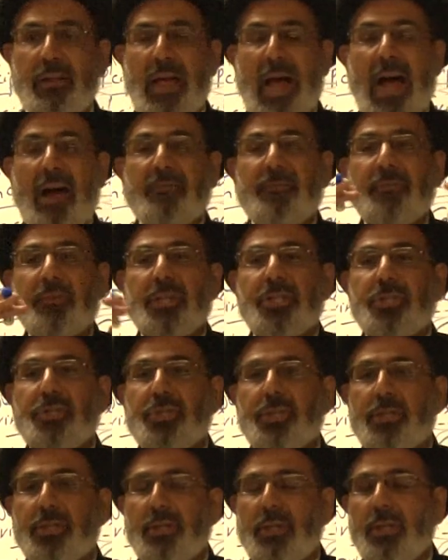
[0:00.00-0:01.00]

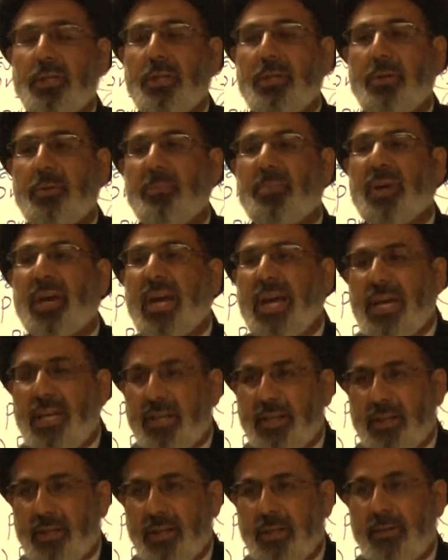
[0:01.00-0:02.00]
average
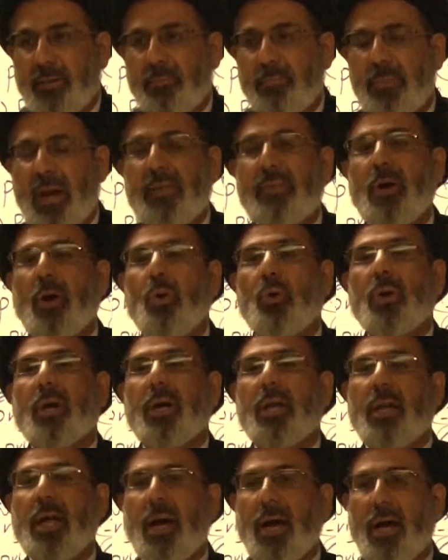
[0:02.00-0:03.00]
brain, by the
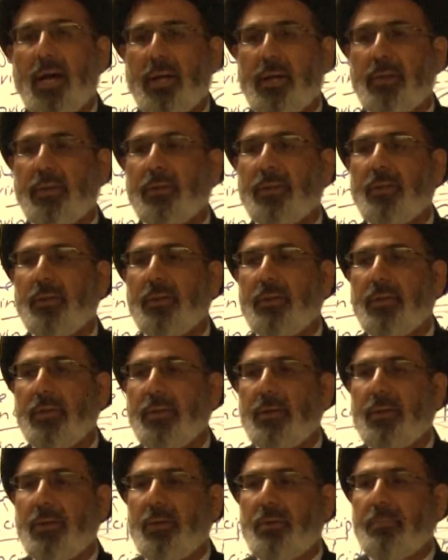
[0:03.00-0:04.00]
uqala,
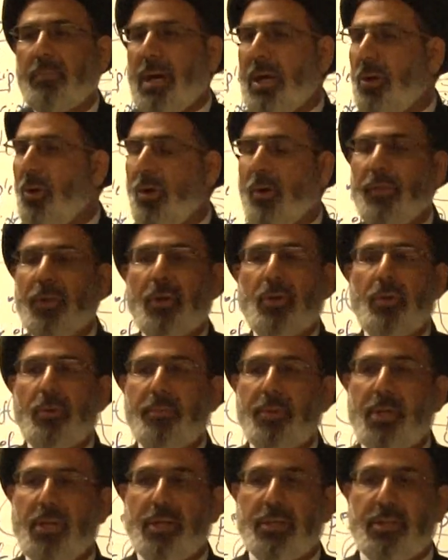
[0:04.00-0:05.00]
by all the
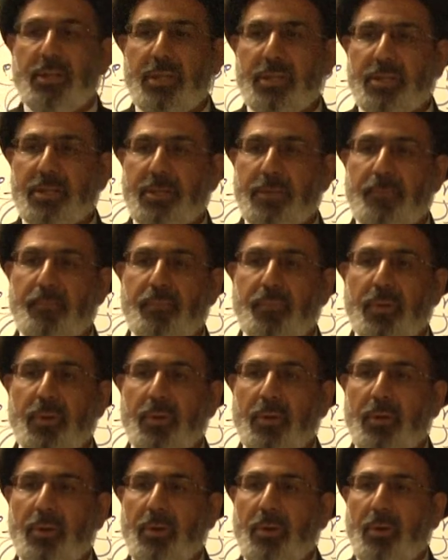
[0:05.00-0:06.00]
communities,
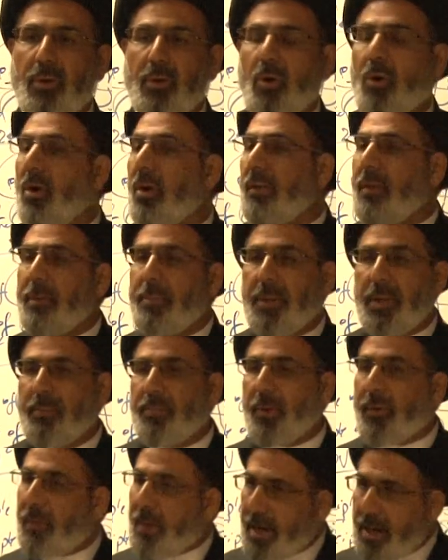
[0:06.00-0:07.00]
all the
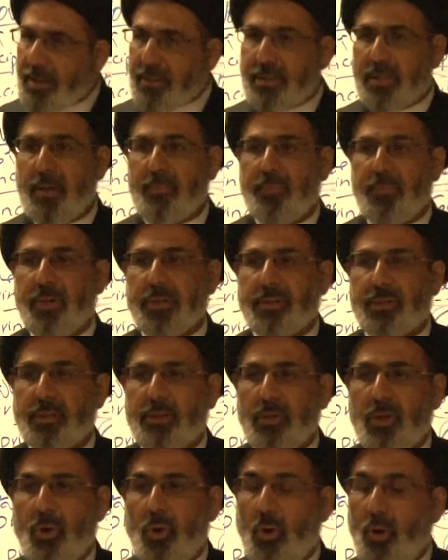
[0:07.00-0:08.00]
people. They accept this.
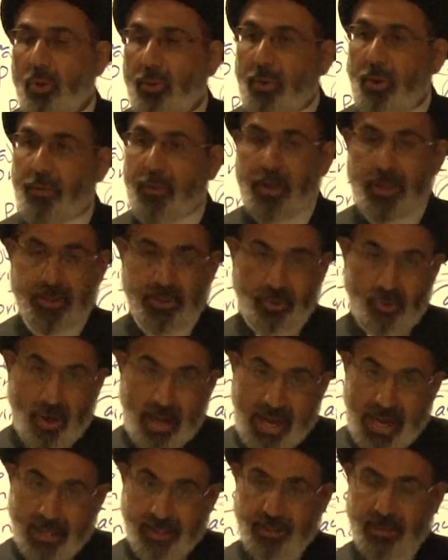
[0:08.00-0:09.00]
Although there is no
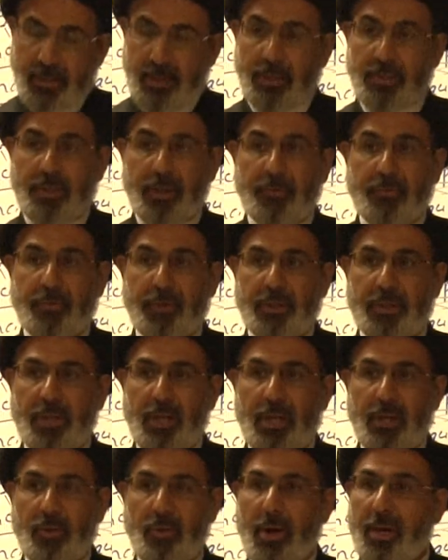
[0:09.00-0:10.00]
accident every
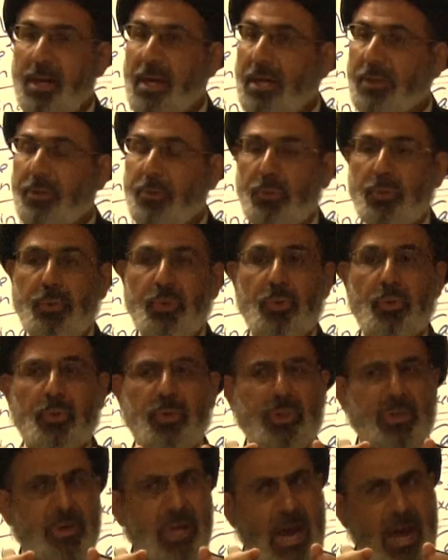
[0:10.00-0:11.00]
day, your
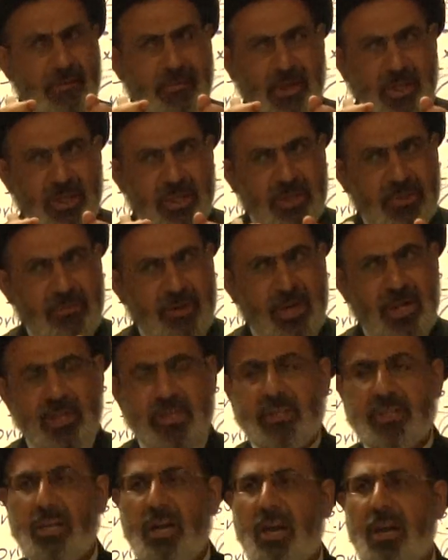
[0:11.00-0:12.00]
driving is very
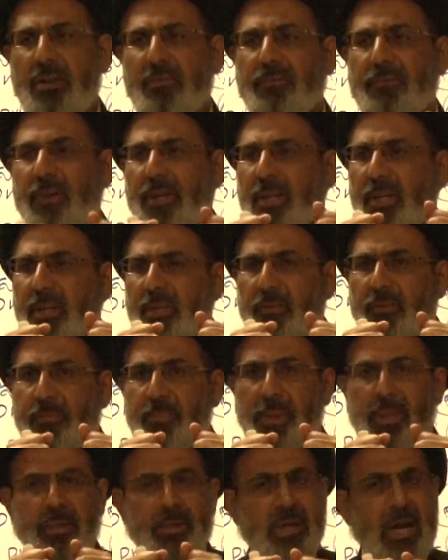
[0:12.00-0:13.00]
safe. You've
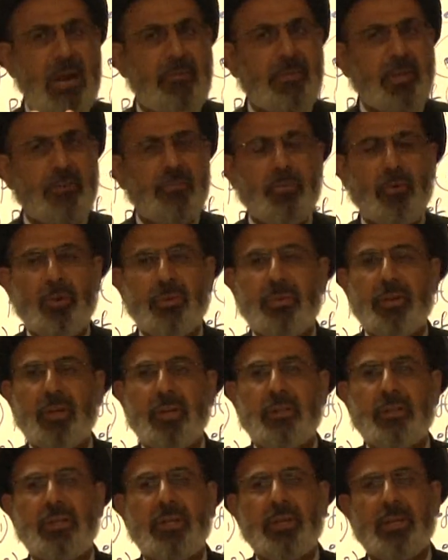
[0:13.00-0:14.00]
been driving for
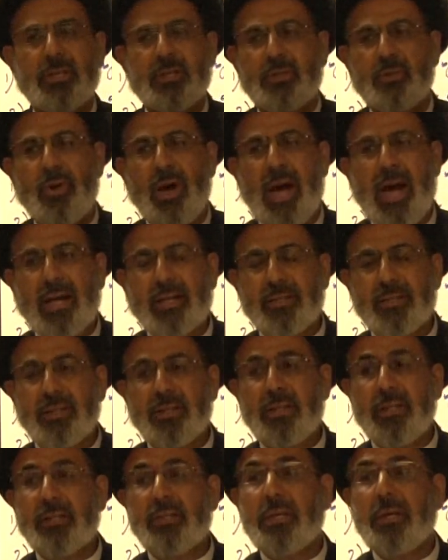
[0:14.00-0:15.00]
30 years, no
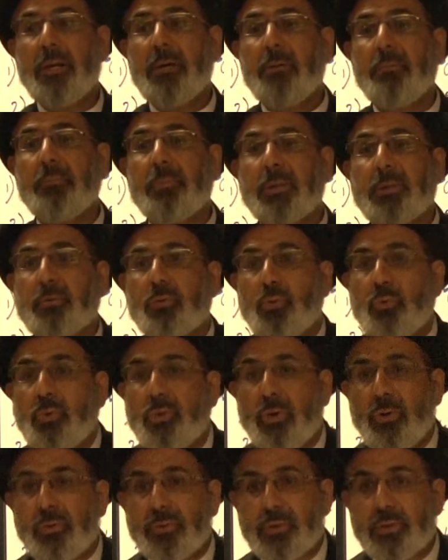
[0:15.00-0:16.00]
accident, but who
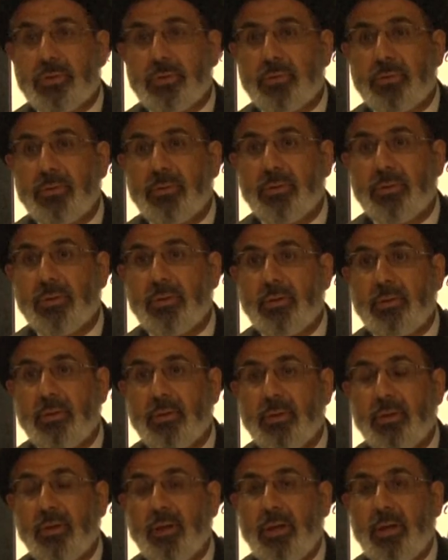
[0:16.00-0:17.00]
knows?
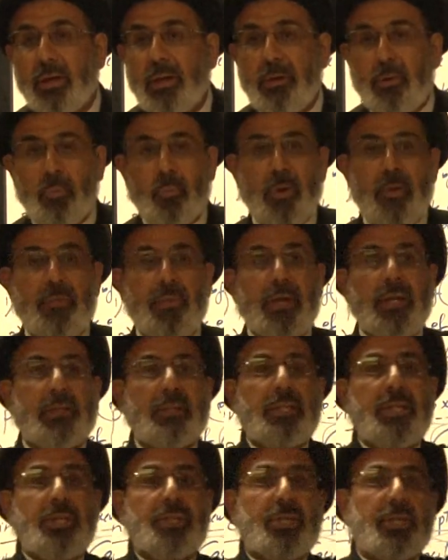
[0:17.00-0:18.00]
When they
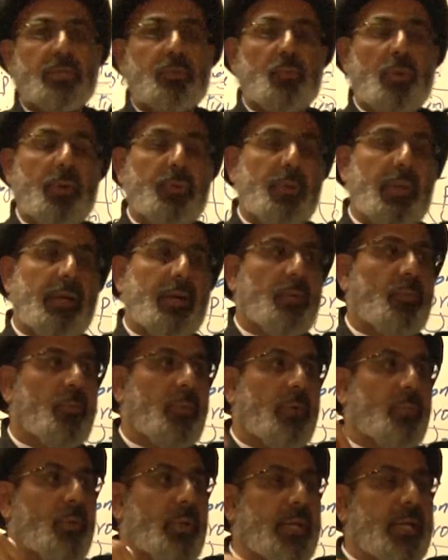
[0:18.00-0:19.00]
teach us, when
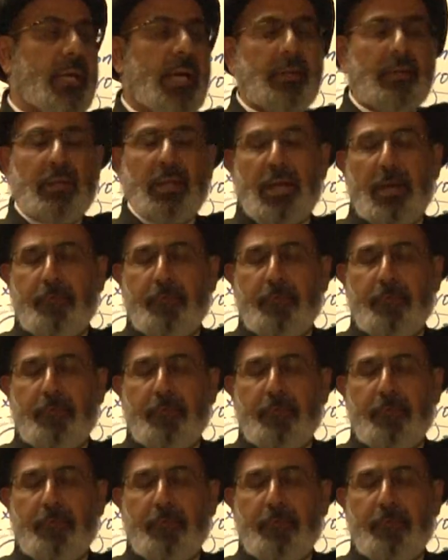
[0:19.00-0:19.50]
we get